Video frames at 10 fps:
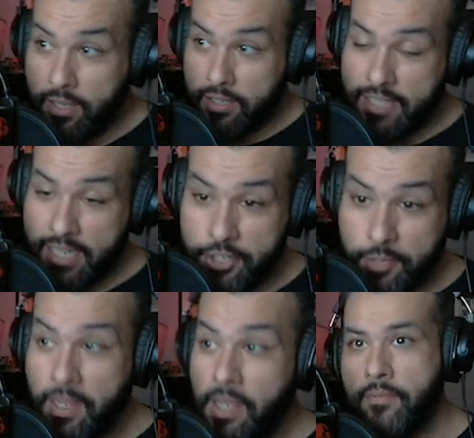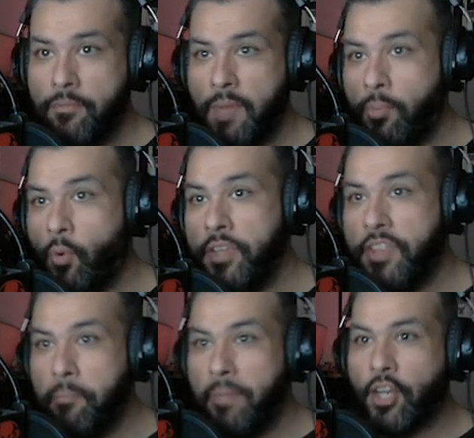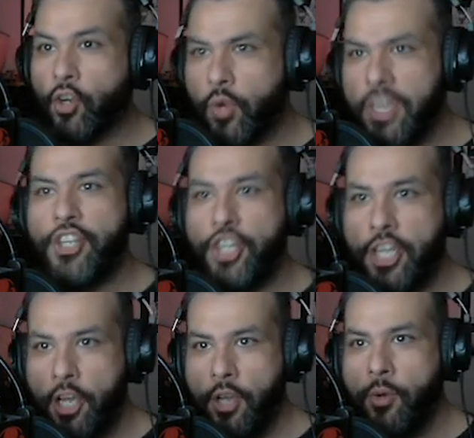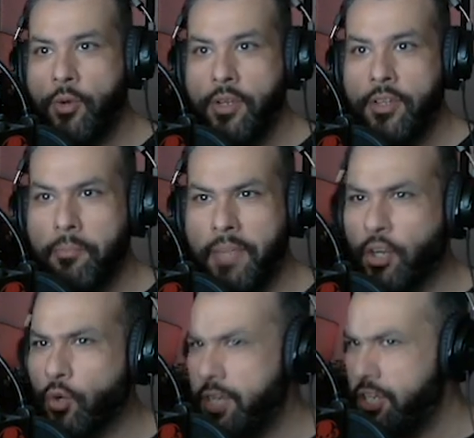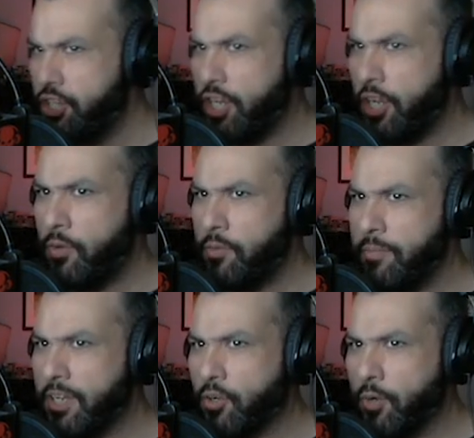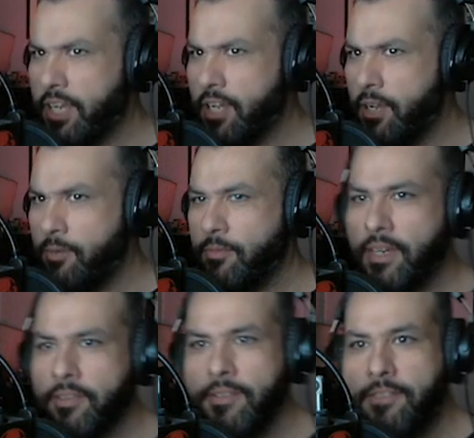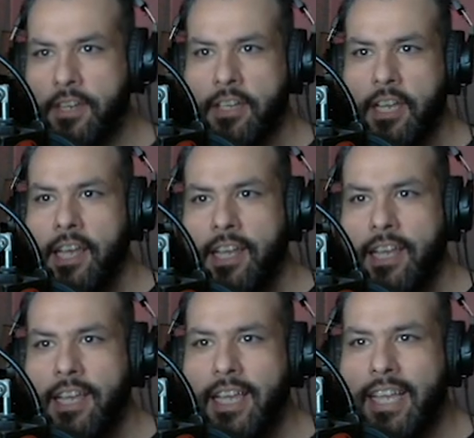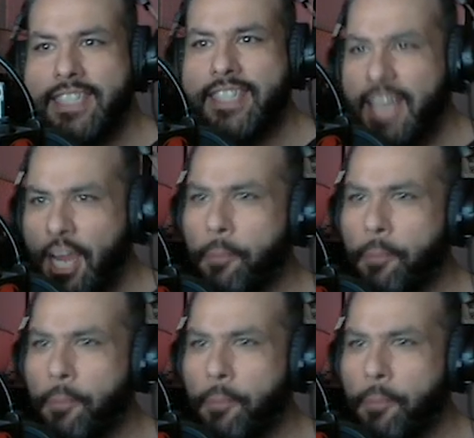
could teach him. My boy, the Macricio, Macricio, Macrico, whatever the fuck. It's their